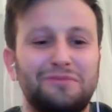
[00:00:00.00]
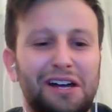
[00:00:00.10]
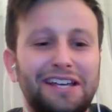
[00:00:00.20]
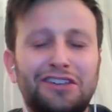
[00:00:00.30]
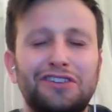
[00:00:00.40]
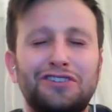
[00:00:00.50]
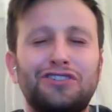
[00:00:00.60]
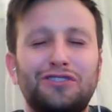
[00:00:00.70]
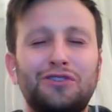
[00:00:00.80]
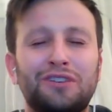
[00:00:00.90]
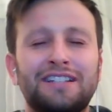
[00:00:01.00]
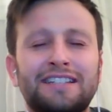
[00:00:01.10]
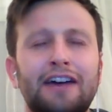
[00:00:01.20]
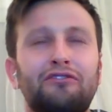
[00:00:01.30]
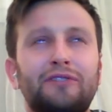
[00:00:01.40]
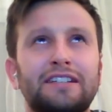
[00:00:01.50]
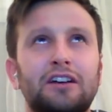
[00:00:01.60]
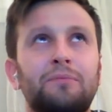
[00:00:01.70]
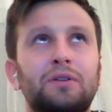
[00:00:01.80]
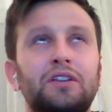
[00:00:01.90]
like you could tell, for
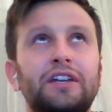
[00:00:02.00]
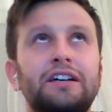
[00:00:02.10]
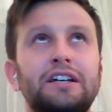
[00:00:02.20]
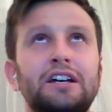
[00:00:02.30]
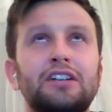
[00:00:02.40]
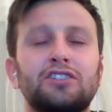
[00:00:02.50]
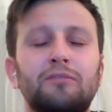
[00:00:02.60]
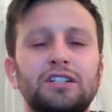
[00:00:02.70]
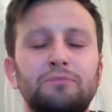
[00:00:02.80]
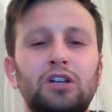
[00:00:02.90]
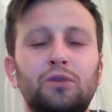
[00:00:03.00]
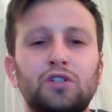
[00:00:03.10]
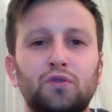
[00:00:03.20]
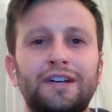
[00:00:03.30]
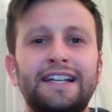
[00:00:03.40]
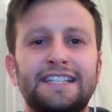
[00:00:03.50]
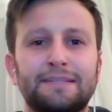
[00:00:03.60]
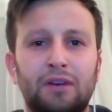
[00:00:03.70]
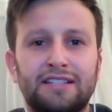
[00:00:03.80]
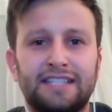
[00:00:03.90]
example, that Thomas Muller was really
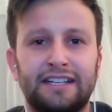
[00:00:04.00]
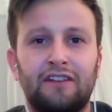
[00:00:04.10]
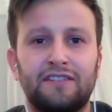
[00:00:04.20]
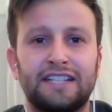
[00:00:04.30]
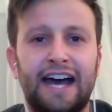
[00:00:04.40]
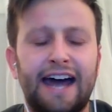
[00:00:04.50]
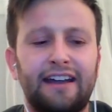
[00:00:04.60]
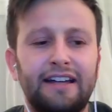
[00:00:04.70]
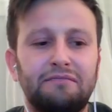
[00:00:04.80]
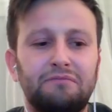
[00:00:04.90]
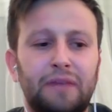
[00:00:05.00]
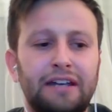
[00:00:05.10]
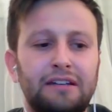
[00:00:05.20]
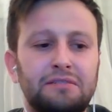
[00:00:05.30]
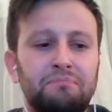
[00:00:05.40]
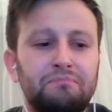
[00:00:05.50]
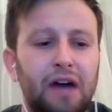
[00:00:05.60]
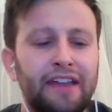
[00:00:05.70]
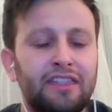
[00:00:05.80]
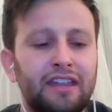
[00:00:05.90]
smarting after that. And I, and
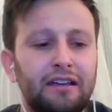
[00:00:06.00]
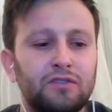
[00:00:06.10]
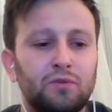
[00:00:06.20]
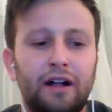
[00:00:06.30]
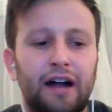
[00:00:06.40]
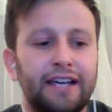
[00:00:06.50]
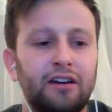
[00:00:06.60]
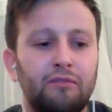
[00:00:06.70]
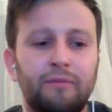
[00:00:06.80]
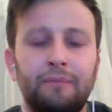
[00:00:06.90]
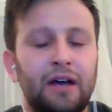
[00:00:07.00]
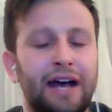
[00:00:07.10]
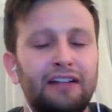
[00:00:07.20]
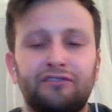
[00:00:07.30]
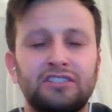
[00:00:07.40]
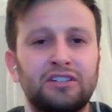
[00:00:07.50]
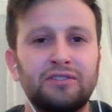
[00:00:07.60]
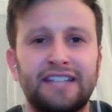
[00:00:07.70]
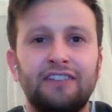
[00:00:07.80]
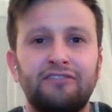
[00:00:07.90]
I think as well, I can't remember Alphonso
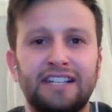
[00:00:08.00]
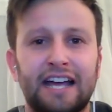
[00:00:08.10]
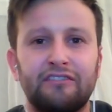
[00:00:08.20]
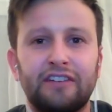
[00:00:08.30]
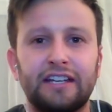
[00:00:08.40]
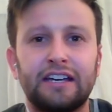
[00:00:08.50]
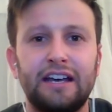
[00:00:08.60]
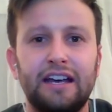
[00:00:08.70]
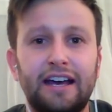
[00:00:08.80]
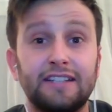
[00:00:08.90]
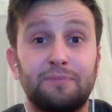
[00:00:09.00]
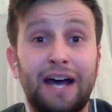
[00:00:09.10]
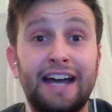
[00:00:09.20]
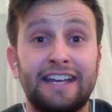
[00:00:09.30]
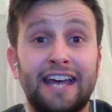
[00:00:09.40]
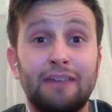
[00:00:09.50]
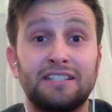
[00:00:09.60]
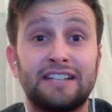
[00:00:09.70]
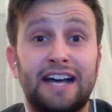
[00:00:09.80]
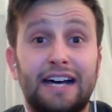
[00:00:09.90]
Davies having as bad a game as
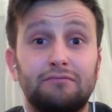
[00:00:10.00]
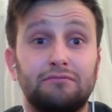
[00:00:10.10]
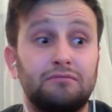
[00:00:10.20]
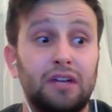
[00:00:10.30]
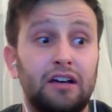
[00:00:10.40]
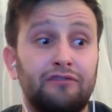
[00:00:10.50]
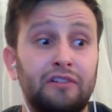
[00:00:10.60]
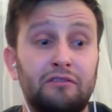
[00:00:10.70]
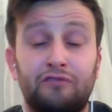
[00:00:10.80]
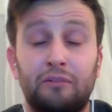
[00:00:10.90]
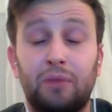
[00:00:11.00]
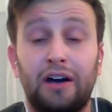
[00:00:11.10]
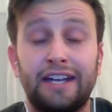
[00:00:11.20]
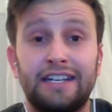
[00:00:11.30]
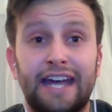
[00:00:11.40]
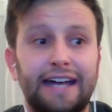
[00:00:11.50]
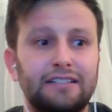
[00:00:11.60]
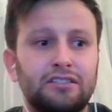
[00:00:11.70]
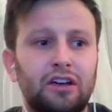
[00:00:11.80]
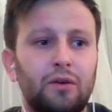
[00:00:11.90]
that uh, for, for Bayern yet.
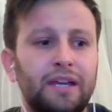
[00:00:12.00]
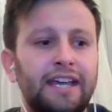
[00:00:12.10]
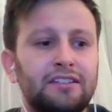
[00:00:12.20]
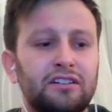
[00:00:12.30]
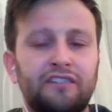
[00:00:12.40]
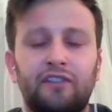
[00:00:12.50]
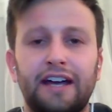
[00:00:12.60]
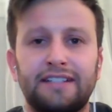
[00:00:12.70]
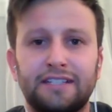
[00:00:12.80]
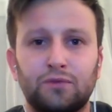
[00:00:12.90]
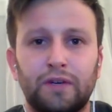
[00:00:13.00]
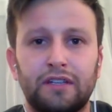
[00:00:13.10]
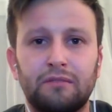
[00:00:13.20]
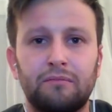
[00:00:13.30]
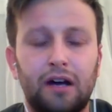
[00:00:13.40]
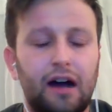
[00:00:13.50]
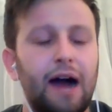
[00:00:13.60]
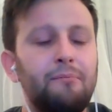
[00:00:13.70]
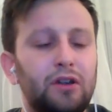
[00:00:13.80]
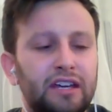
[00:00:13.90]
So he's got to find his rhythm.
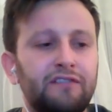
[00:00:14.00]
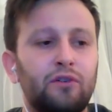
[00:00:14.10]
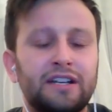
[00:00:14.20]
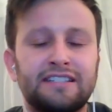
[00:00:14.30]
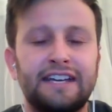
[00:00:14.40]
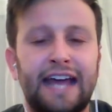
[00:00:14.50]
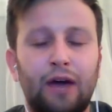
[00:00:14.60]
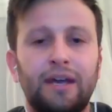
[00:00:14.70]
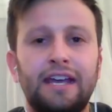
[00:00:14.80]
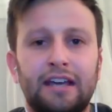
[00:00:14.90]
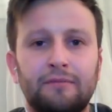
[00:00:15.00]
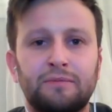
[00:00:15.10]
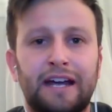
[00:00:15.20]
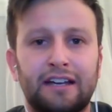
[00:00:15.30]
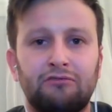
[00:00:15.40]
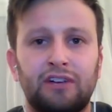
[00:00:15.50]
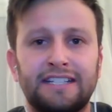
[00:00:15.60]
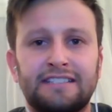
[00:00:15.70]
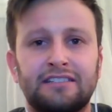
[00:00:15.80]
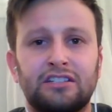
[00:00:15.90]
I'm looking forward to seeing how he comes back and
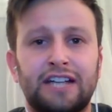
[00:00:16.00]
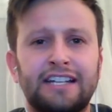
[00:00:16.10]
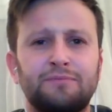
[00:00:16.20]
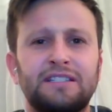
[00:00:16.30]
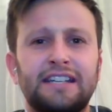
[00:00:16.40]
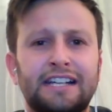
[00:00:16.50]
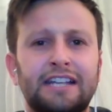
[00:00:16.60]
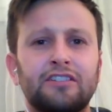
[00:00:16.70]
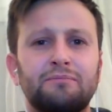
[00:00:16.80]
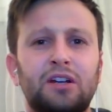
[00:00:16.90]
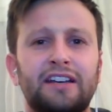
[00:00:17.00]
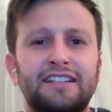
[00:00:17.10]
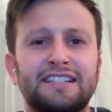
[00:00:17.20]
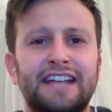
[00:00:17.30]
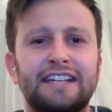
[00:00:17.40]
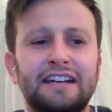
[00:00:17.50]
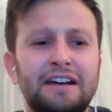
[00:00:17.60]
rises to the challenge, particularly because Muller has said